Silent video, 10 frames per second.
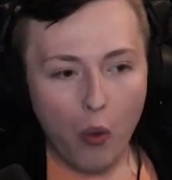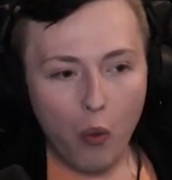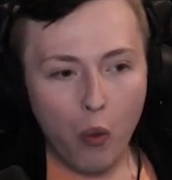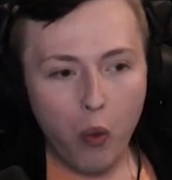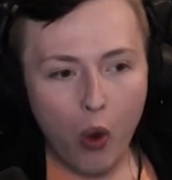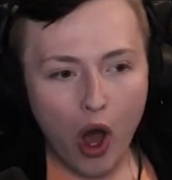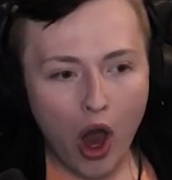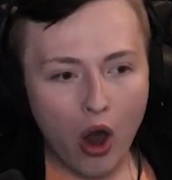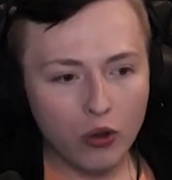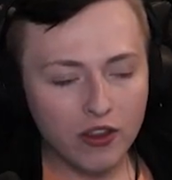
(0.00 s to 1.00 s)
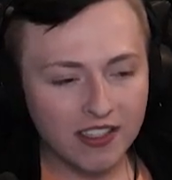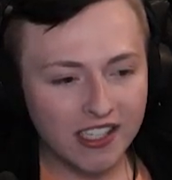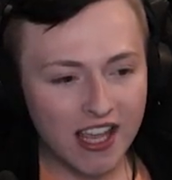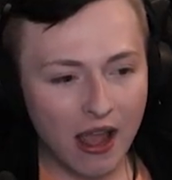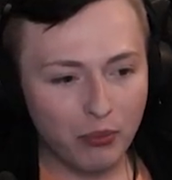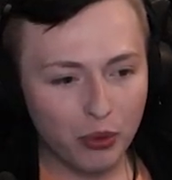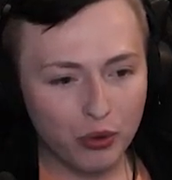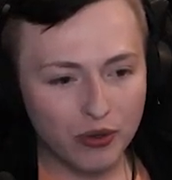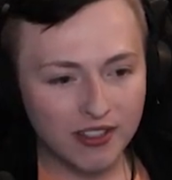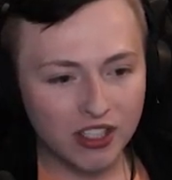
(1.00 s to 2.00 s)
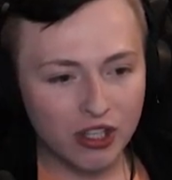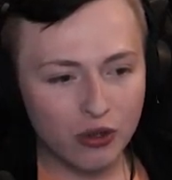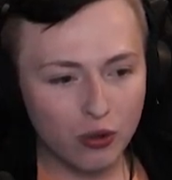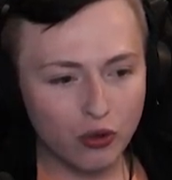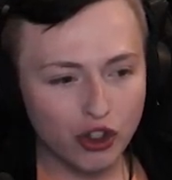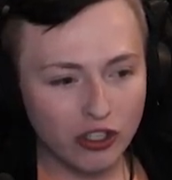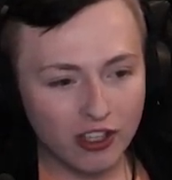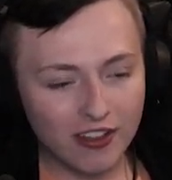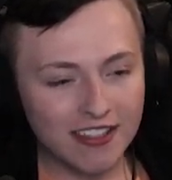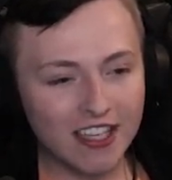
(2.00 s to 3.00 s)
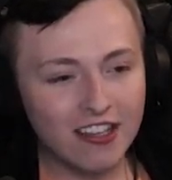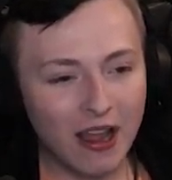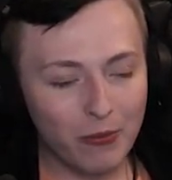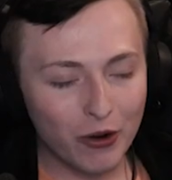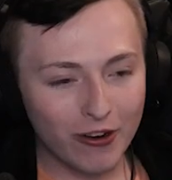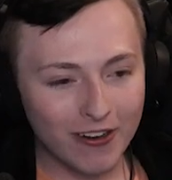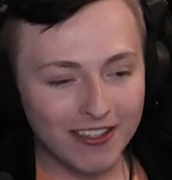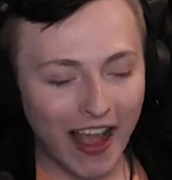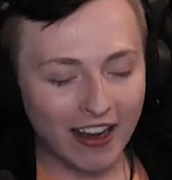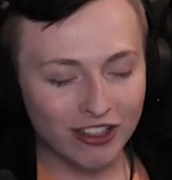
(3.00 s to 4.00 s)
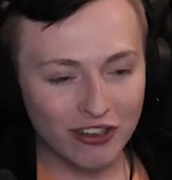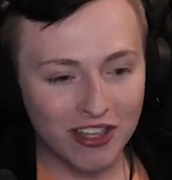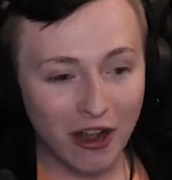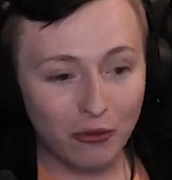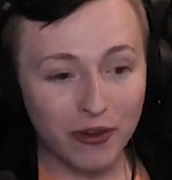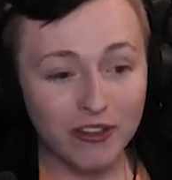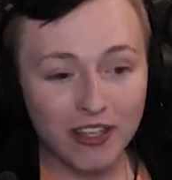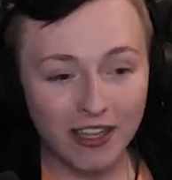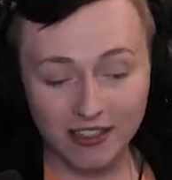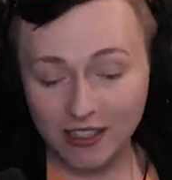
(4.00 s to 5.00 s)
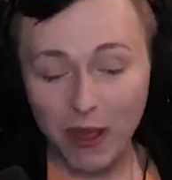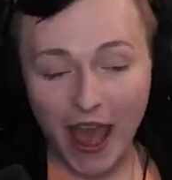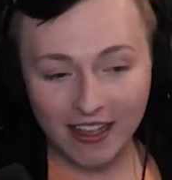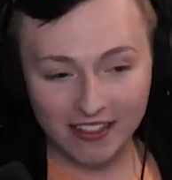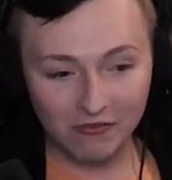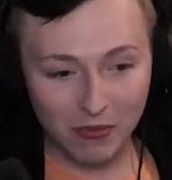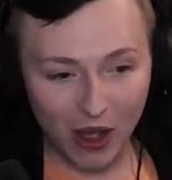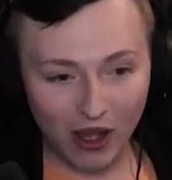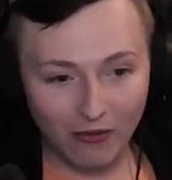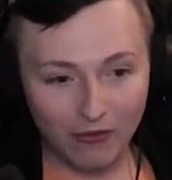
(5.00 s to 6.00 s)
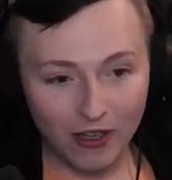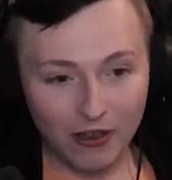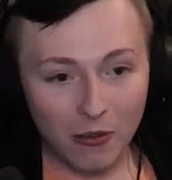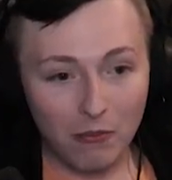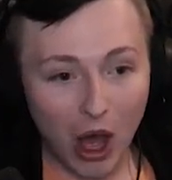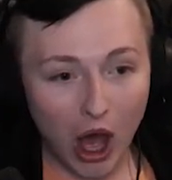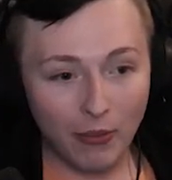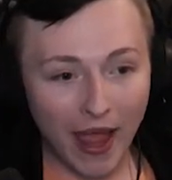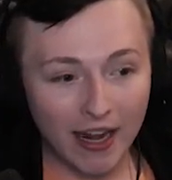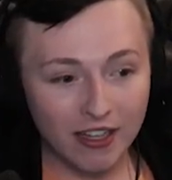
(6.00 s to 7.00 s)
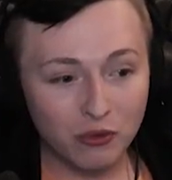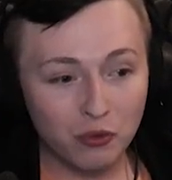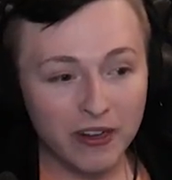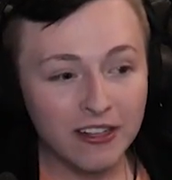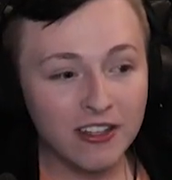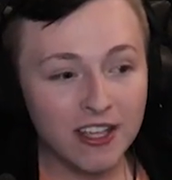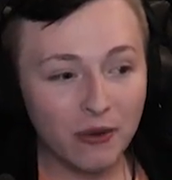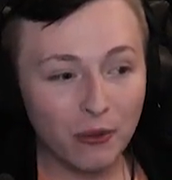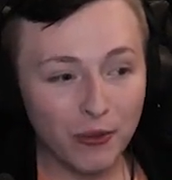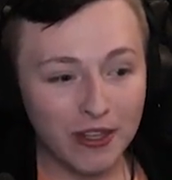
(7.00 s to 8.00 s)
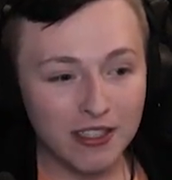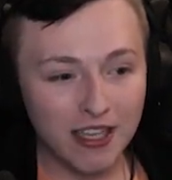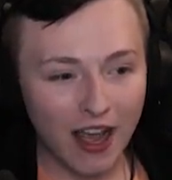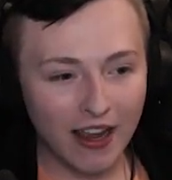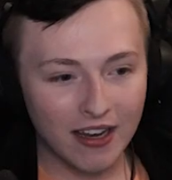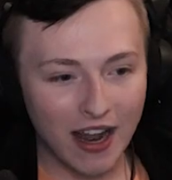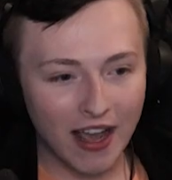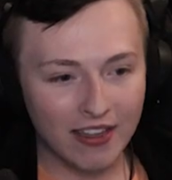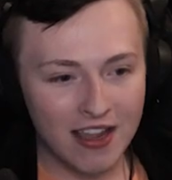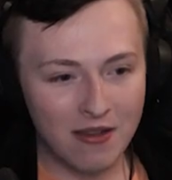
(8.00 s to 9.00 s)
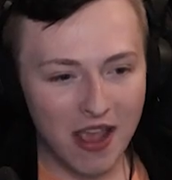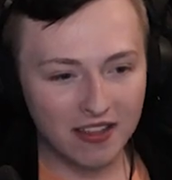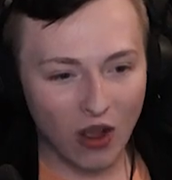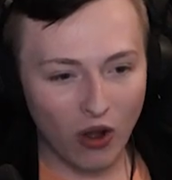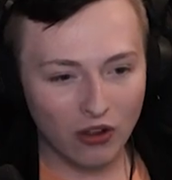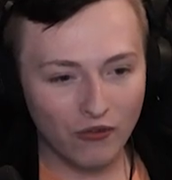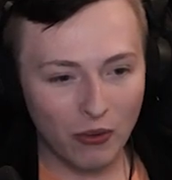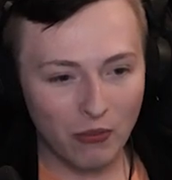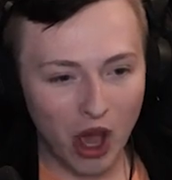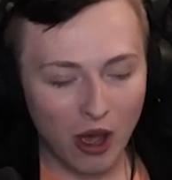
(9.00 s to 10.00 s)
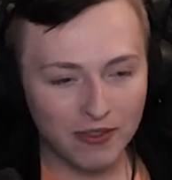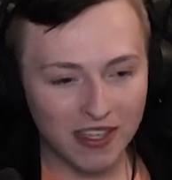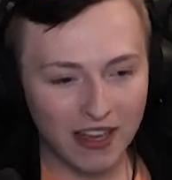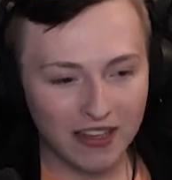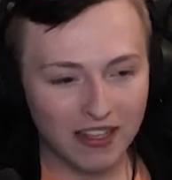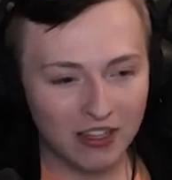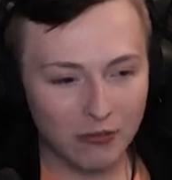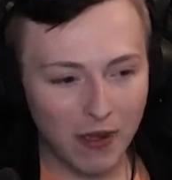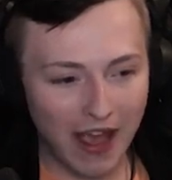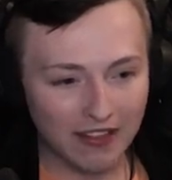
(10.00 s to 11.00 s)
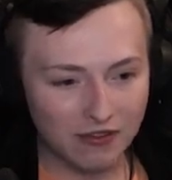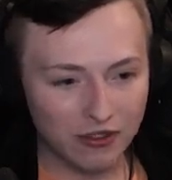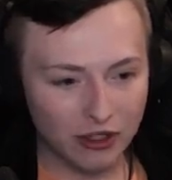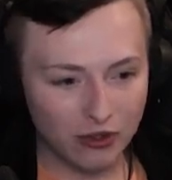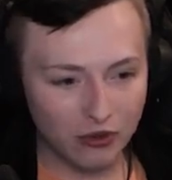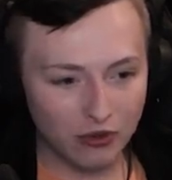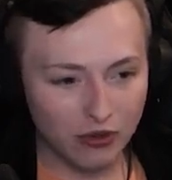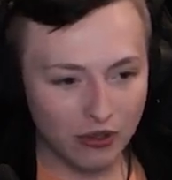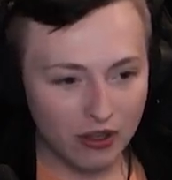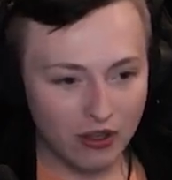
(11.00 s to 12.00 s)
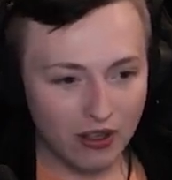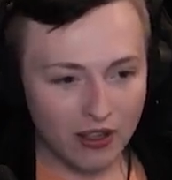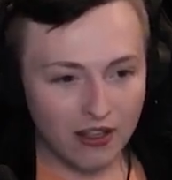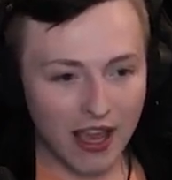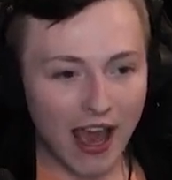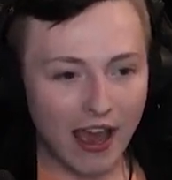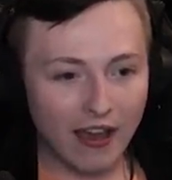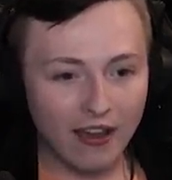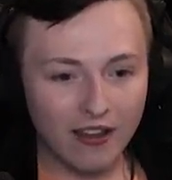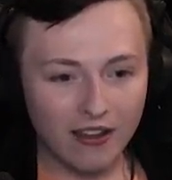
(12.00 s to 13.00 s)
Whoa, the Sea Emperor is huge. So the Sea Emperor is actually it's a passive mob, and it's really, really kind. And I think it makes all of the mobs in here passive too. Yeah.